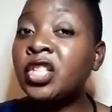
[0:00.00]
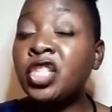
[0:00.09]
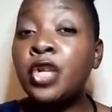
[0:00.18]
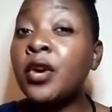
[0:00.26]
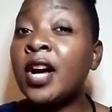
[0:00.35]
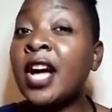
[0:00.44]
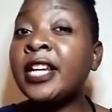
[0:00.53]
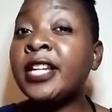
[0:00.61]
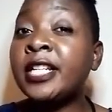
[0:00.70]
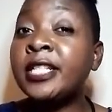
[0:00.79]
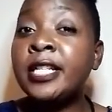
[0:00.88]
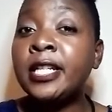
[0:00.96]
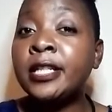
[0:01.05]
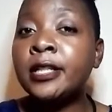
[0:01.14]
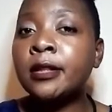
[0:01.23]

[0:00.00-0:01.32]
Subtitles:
General Kanene did